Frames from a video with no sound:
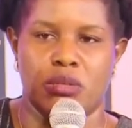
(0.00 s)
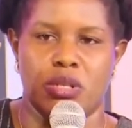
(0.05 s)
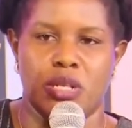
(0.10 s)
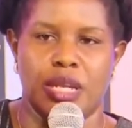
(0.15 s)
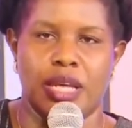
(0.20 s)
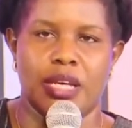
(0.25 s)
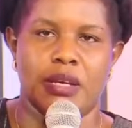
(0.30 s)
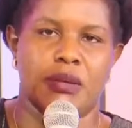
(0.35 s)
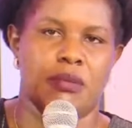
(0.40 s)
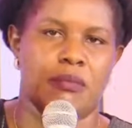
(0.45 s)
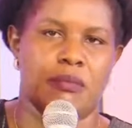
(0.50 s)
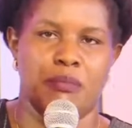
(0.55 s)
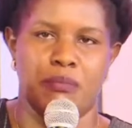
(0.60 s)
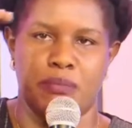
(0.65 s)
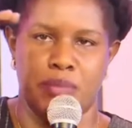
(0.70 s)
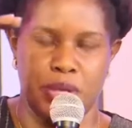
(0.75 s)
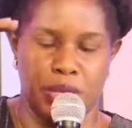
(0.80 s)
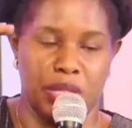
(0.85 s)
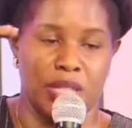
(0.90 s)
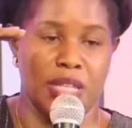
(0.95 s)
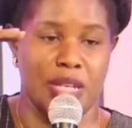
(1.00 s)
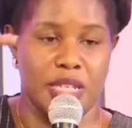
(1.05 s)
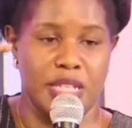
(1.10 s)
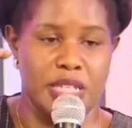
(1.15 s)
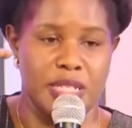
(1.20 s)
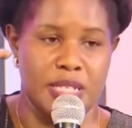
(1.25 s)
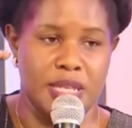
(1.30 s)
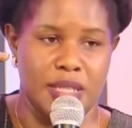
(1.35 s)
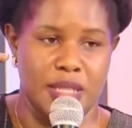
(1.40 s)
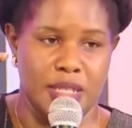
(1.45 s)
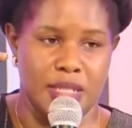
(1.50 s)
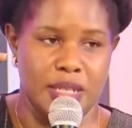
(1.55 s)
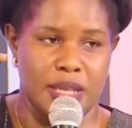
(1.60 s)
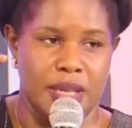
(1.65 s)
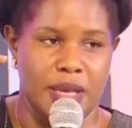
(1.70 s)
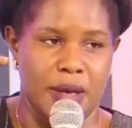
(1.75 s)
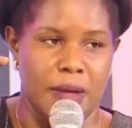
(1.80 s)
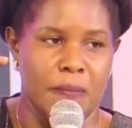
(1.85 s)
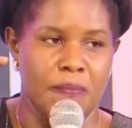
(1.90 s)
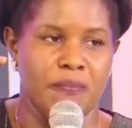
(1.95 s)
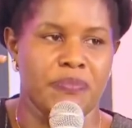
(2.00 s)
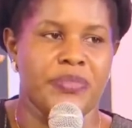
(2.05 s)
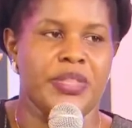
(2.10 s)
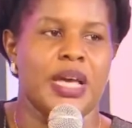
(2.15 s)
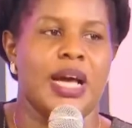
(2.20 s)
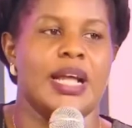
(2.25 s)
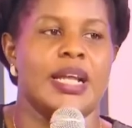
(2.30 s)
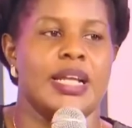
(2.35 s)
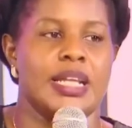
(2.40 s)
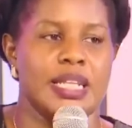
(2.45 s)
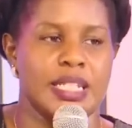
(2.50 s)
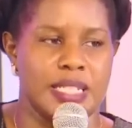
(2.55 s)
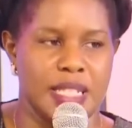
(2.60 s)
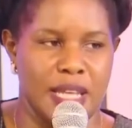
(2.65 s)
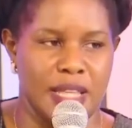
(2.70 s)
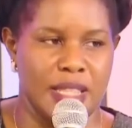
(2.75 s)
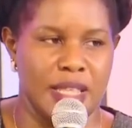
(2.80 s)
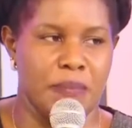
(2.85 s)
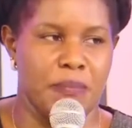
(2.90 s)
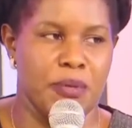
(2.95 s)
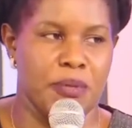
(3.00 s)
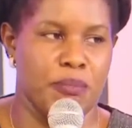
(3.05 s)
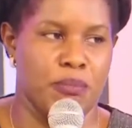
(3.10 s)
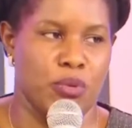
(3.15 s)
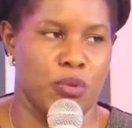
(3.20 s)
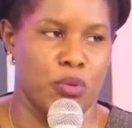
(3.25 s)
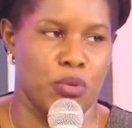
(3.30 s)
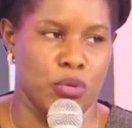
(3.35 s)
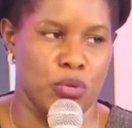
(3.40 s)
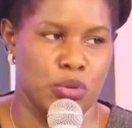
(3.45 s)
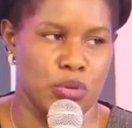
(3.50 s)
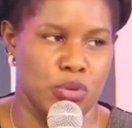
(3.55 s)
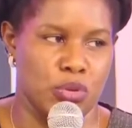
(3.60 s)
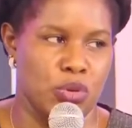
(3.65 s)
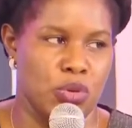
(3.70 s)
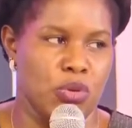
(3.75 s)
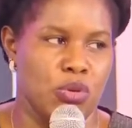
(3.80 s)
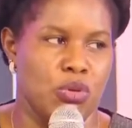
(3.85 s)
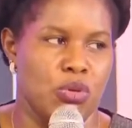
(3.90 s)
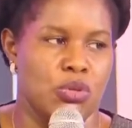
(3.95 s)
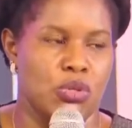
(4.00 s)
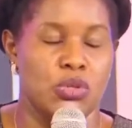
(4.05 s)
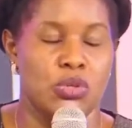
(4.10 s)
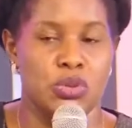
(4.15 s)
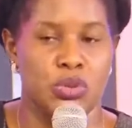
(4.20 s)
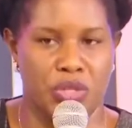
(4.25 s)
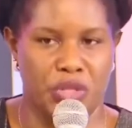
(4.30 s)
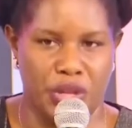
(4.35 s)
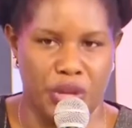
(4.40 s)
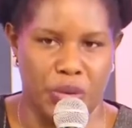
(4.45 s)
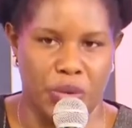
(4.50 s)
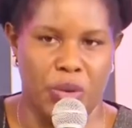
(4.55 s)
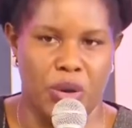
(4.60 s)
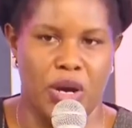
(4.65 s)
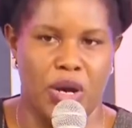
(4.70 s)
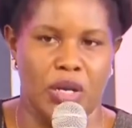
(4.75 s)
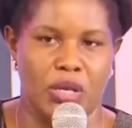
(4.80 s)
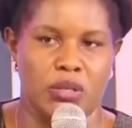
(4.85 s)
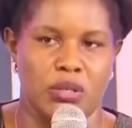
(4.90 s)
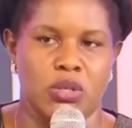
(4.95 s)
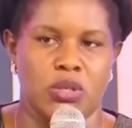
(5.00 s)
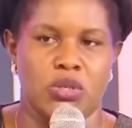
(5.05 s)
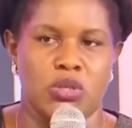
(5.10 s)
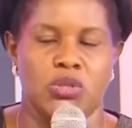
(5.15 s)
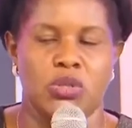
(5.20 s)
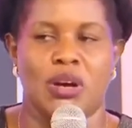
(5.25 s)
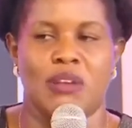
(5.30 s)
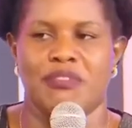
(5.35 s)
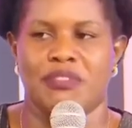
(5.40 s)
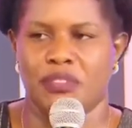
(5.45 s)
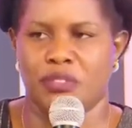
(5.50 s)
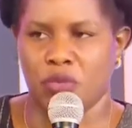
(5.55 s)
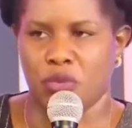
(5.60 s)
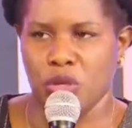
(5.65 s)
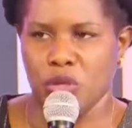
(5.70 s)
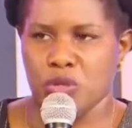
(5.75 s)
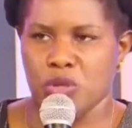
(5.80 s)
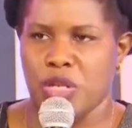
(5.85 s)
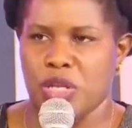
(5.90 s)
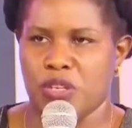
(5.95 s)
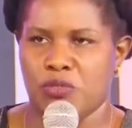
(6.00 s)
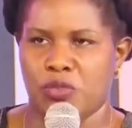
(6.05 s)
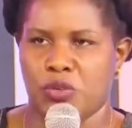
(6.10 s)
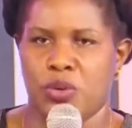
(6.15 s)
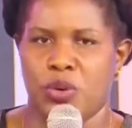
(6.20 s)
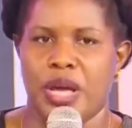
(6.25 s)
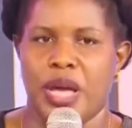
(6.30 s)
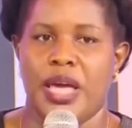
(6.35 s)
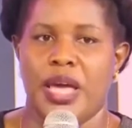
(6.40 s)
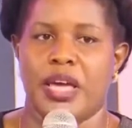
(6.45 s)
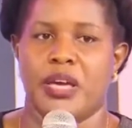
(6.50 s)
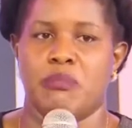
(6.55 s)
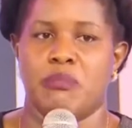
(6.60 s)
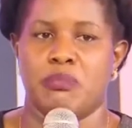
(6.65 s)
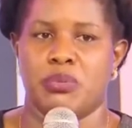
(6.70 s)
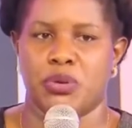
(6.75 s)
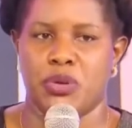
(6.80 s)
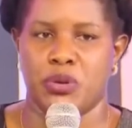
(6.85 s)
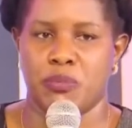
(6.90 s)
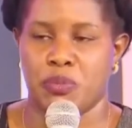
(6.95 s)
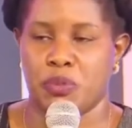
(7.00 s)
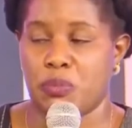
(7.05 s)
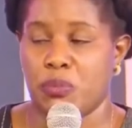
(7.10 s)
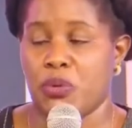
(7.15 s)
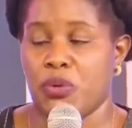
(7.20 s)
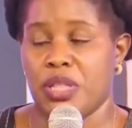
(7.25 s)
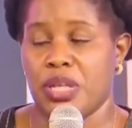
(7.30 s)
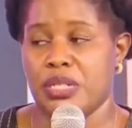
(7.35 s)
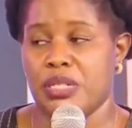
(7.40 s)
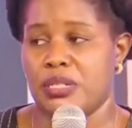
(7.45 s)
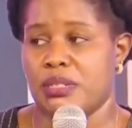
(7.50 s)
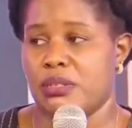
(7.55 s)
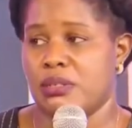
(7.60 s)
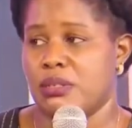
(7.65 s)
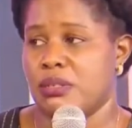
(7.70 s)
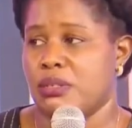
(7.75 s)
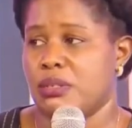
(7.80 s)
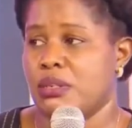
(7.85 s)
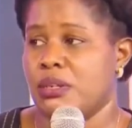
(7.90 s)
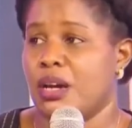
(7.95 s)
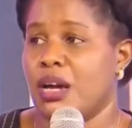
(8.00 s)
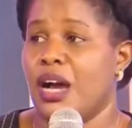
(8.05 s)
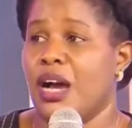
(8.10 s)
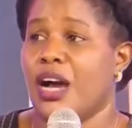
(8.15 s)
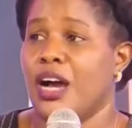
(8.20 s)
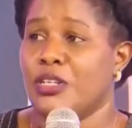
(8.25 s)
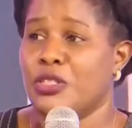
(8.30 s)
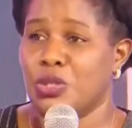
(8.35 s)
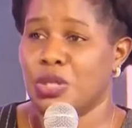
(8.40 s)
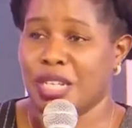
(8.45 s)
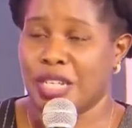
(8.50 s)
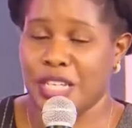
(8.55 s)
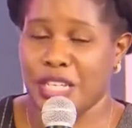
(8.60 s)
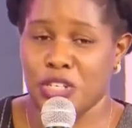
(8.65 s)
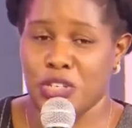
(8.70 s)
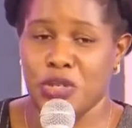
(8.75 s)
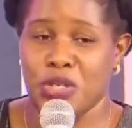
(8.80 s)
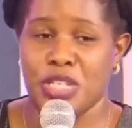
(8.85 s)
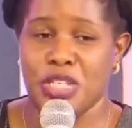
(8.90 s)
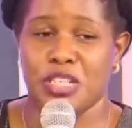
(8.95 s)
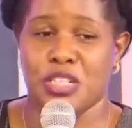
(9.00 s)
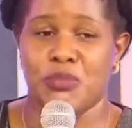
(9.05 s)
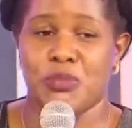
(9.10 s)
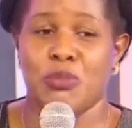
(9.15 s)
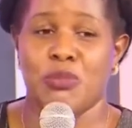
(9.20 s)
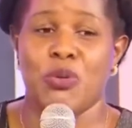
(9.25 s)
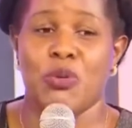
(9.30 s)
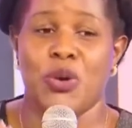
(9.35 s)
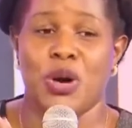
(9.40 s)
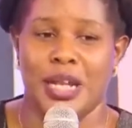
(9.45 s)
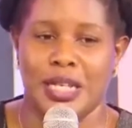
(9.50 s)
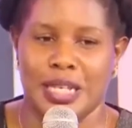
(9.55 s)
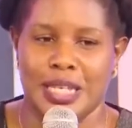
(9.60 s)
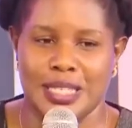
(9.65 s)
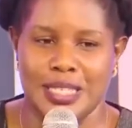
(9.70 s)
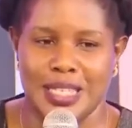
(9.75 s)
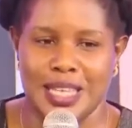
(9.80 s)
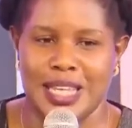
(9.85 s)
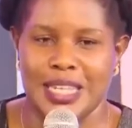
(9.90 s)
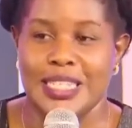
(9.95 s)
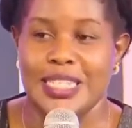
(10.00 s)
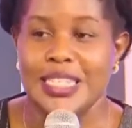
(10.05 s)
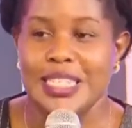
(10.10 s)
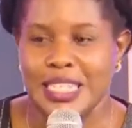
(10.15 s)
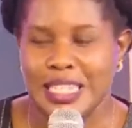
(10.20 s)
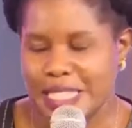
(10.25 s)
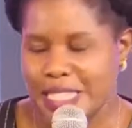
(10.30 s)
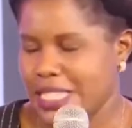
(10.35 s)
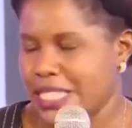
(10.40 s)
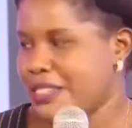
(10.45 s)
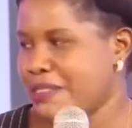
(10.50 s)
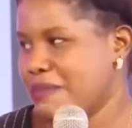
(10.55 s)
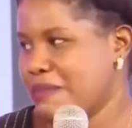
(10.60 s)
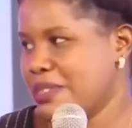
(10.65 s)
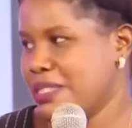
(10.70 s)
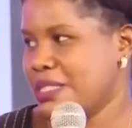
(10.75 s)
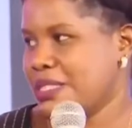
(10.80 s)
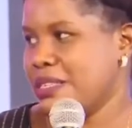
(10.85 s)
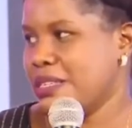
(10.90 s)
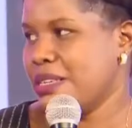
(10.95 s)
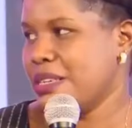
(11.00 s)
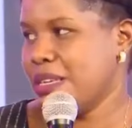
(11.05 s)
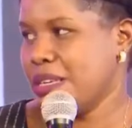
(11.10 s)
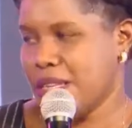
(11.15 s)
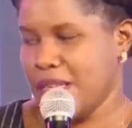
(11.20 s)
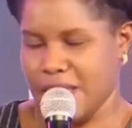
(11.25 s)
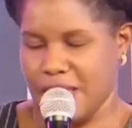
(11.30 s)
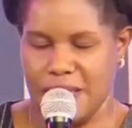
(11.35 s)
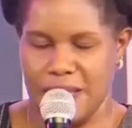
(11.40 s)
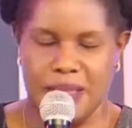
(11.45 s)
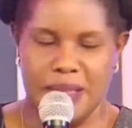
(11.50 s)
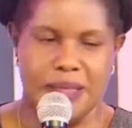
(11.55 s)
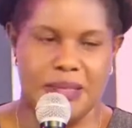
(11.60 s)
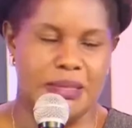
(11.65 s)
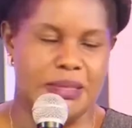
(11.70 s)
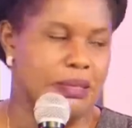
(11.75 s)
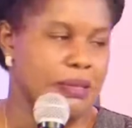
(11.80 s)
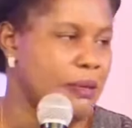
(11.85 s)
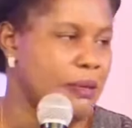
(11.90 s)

like, be the leader that I am and let other people also do their work. So I've got to a level where I employ people that are actually educated, people who understand systems. Yes.